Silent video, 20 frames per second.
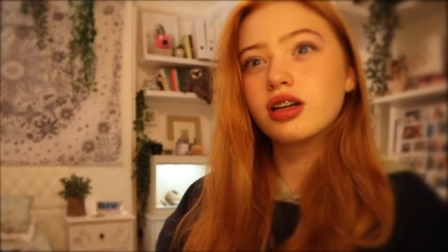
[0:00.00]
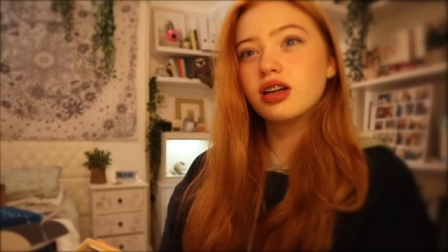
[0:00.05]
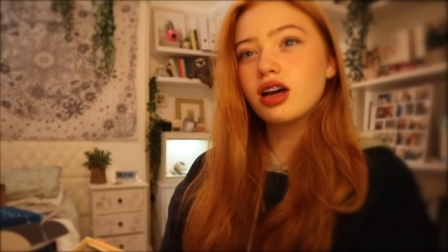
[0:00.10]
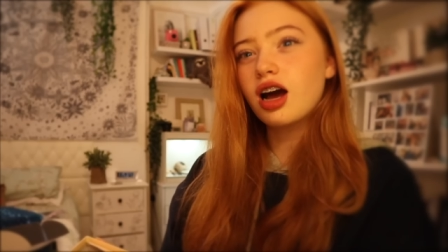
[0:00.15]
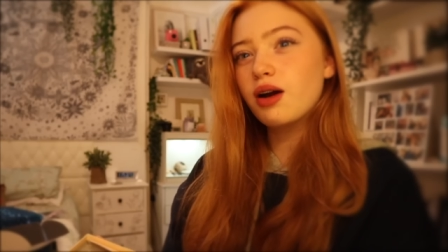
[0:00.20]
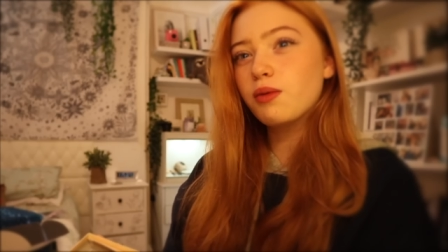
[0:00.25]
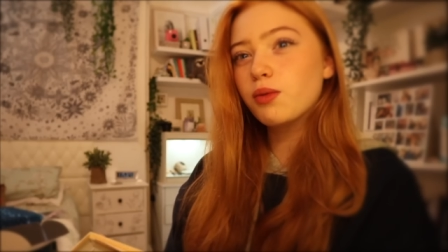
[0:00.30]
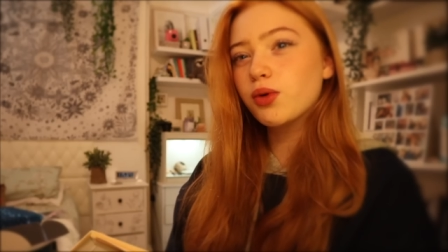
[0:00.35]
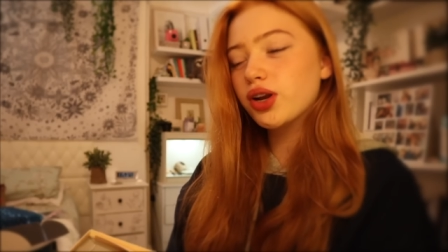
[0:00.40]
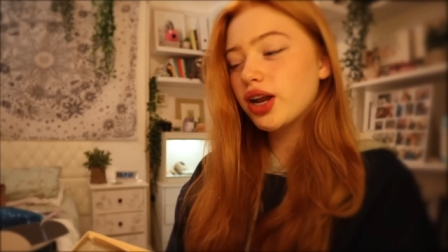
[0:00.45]

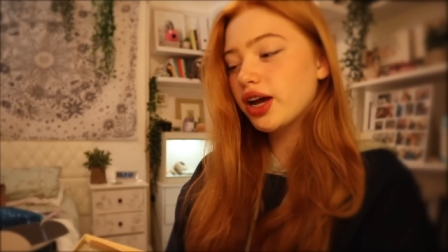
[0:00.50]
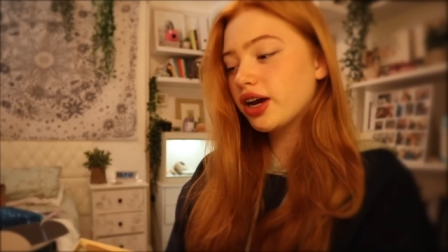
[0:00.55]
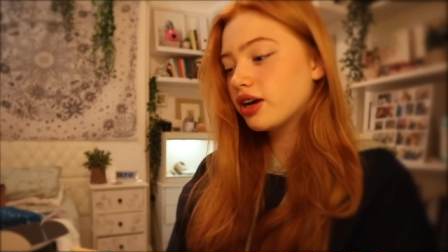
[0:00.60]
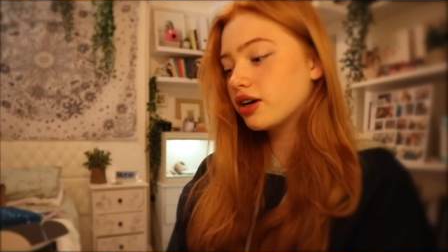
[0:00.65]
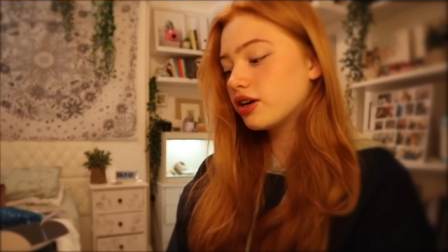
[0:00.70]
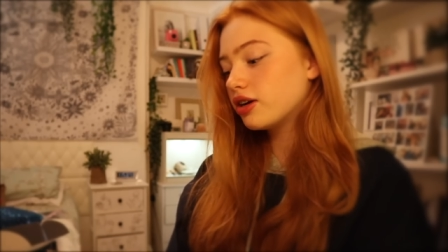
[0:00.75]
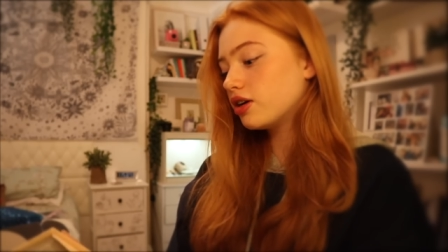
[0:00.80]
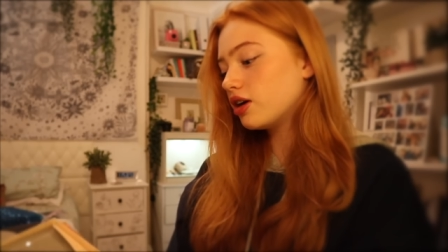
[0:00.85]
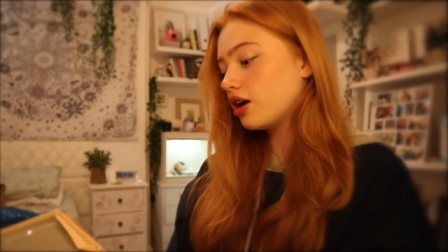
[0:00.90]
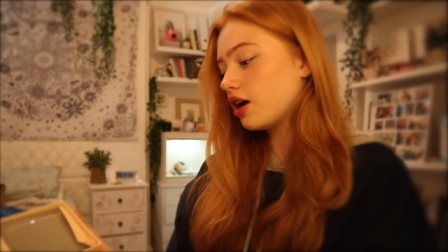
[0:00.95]
I want like
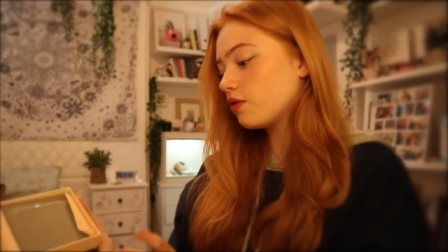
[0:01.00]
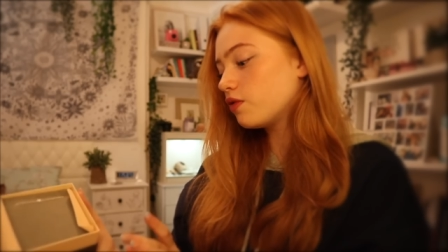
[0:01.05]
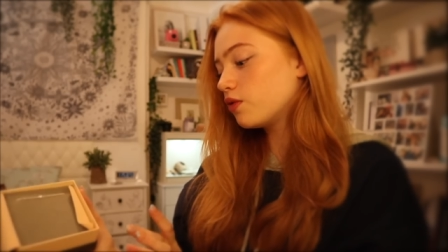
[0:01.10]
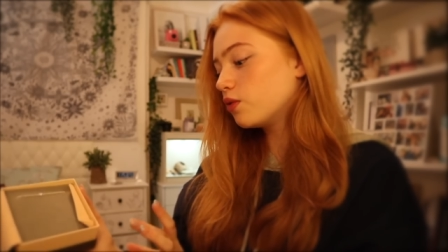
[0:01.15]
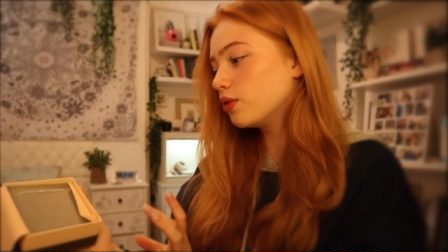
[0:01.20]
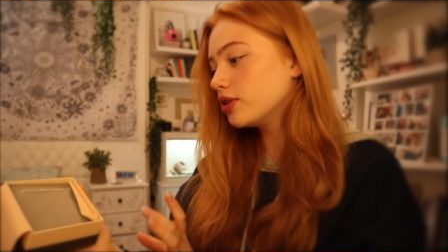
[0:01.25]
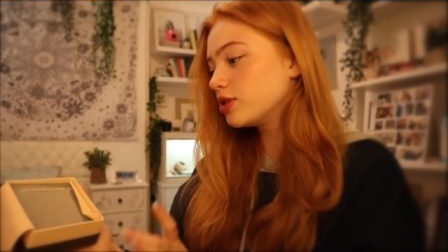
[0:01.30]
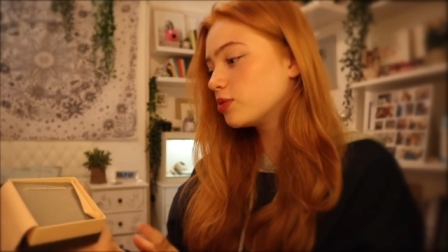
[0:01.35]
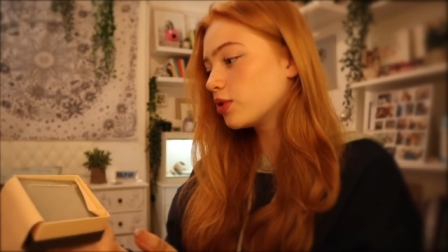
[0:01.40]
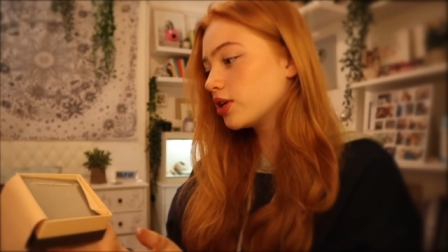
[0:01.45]
a, I've
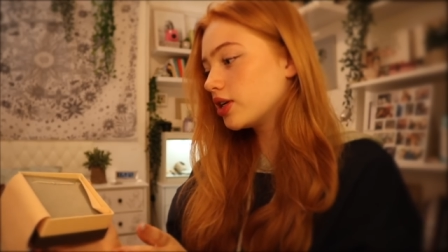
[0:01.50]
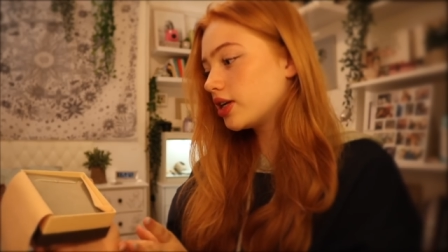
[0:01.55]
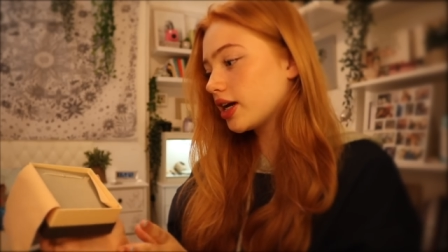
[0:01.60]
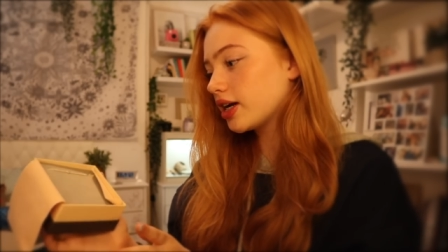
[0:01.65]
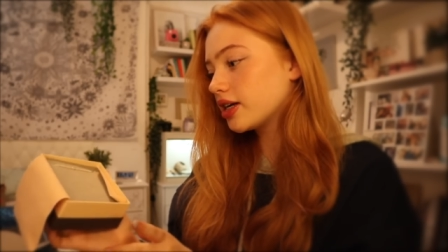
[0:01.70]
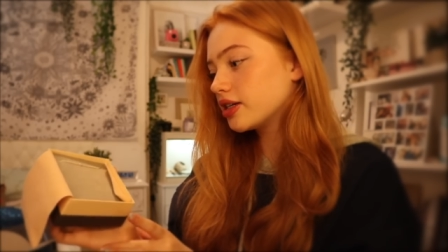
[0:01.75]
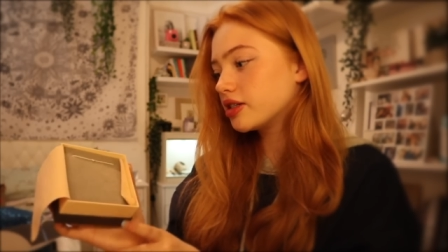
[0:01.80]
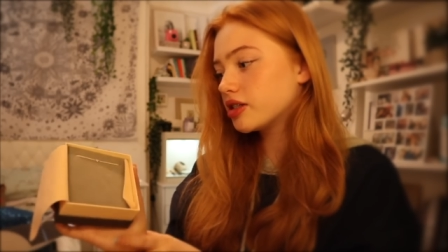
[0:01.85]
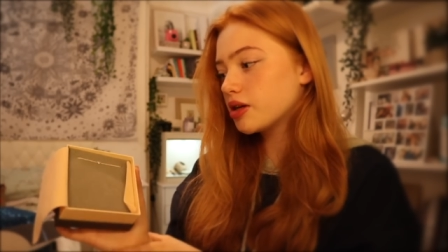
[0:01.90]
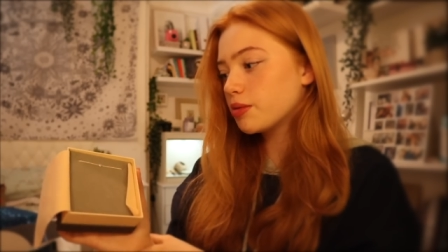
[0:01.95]
always wanted
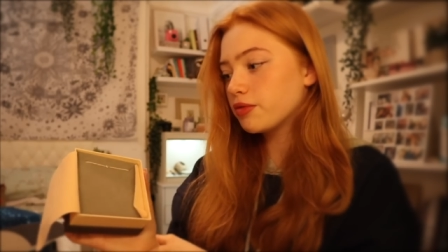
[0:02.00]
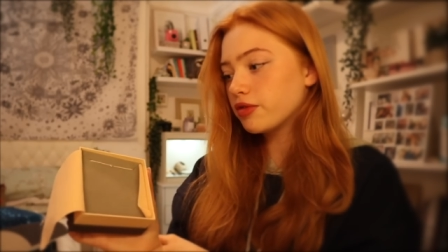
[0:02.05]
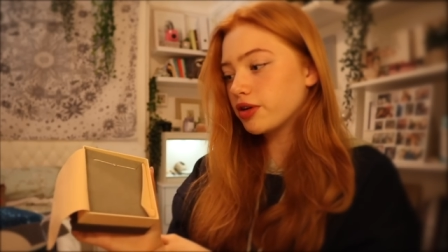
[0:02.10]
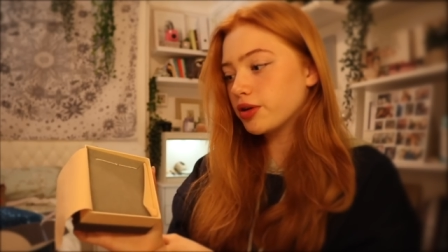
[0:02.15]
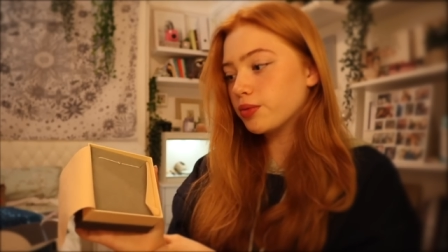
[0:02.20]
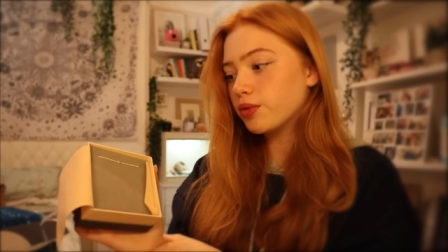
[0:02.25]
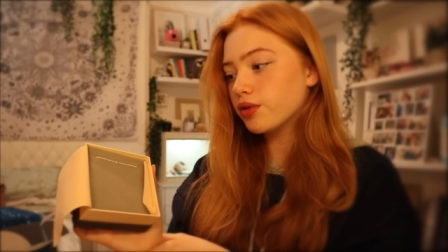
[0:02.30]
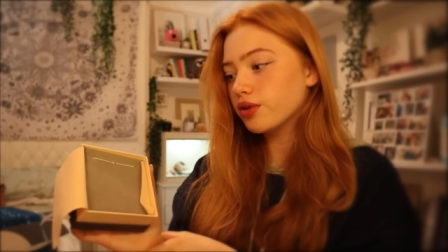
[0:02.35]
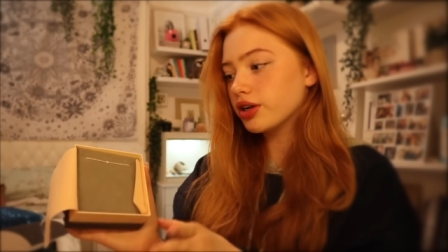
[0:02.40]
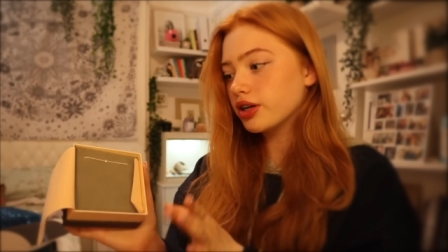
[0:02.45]
like a summery
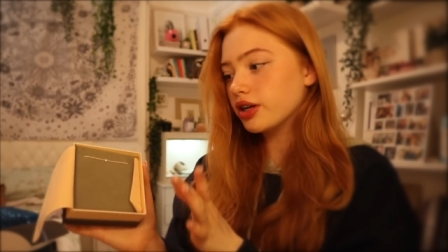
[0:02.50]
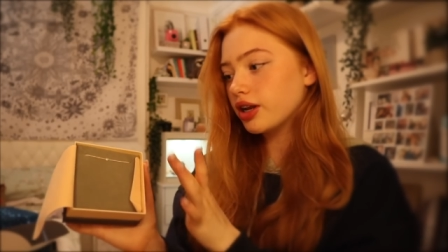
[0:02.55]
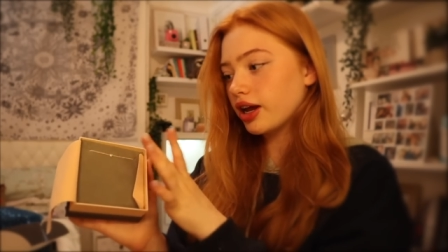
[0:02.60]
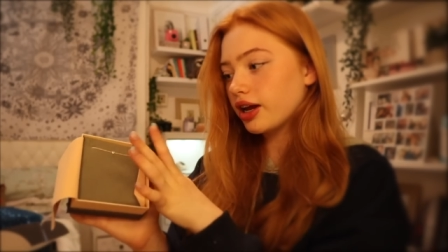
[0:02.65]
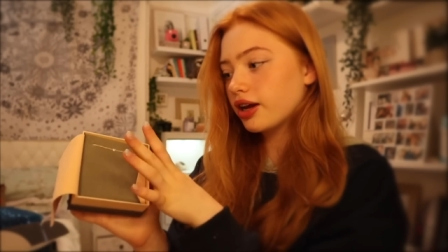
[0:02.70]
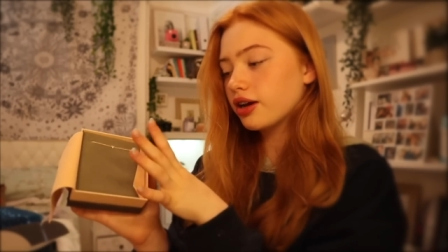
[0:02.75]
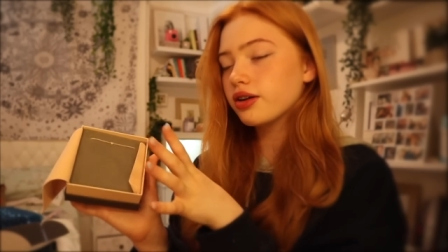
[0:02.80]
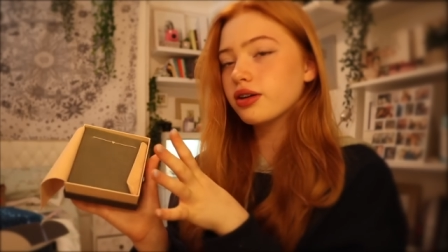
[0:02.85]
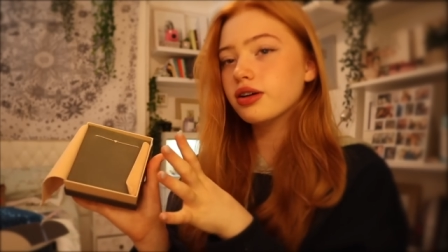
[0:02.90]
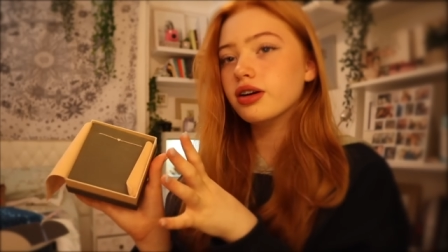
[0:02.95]
one and
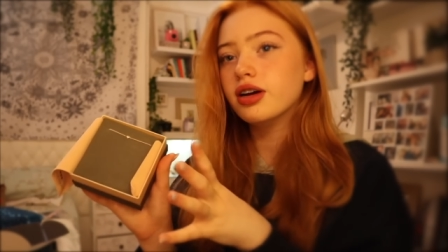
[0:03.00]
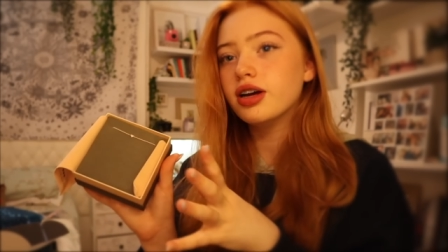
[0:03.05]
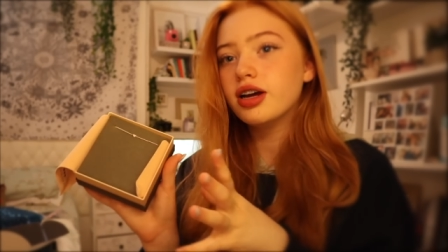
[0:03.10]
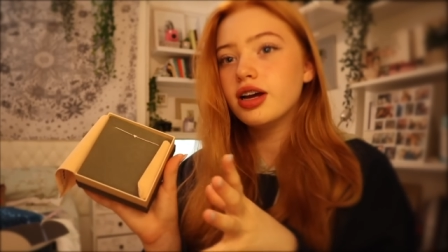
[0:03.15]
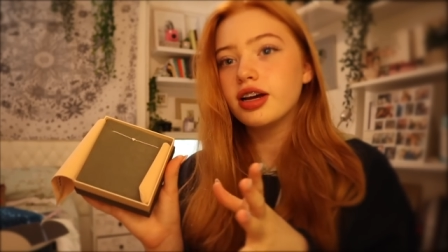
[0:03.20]
like a